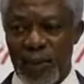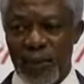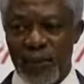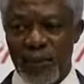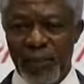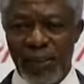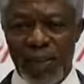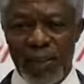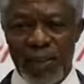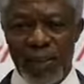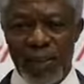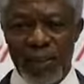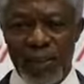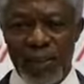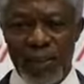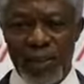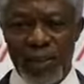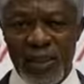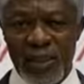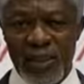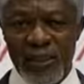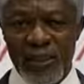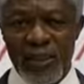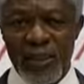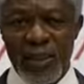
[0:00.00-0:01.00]
in
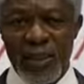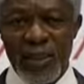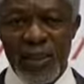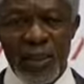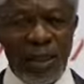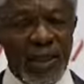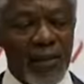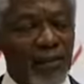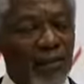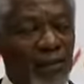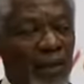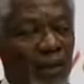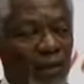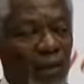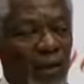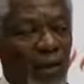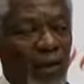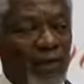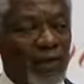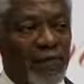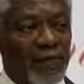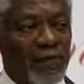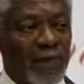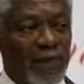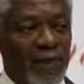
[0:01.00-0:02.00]
partnership and pool
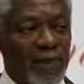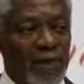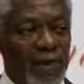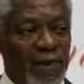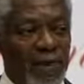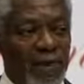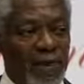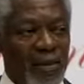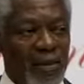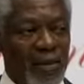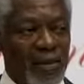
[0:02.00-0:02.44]
efforts,